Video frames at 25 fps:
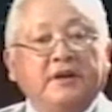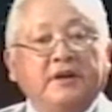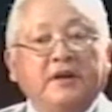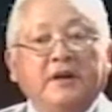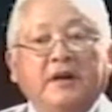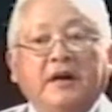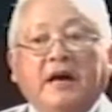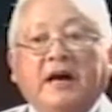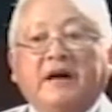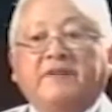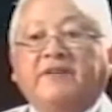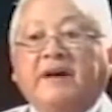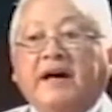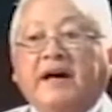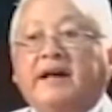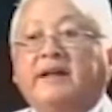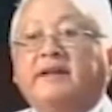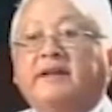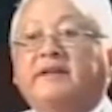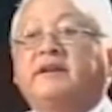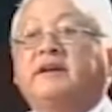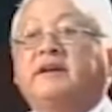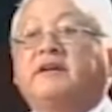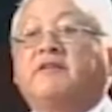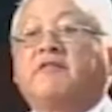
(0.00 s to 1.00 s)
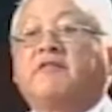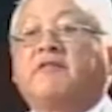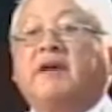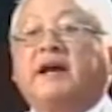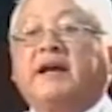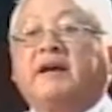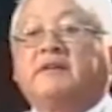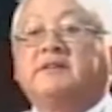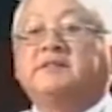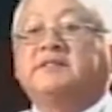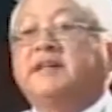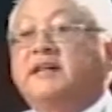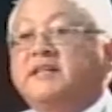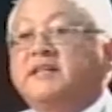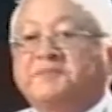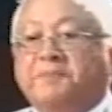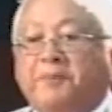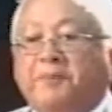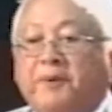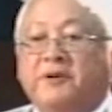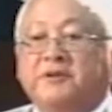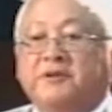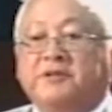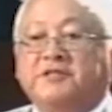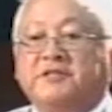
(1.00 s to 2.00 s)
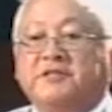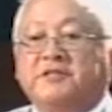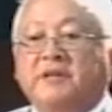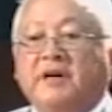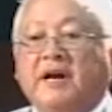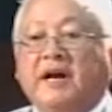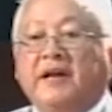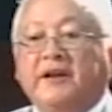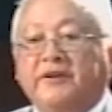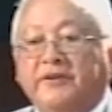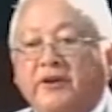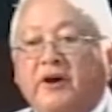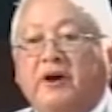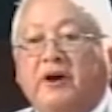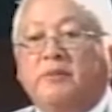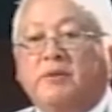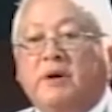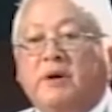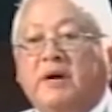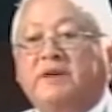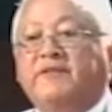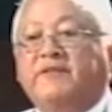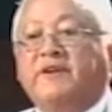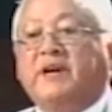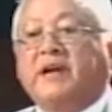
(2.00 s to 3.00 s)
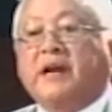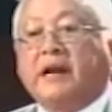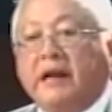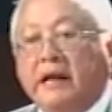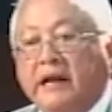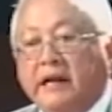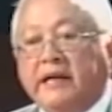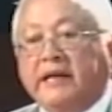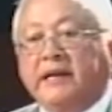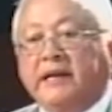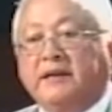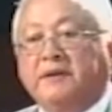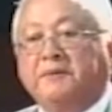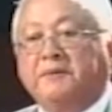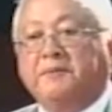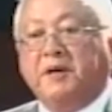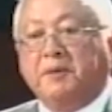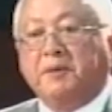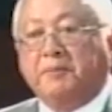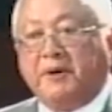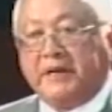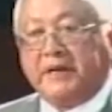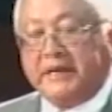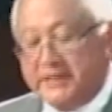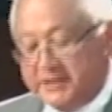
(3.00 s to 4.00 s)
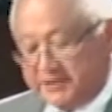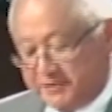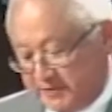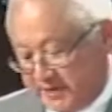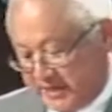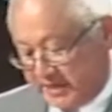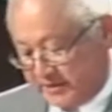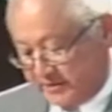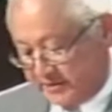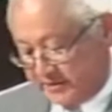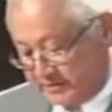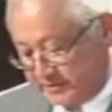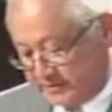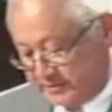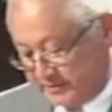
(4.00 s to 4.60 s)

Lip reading: have had their records expunged and now have a clean police record.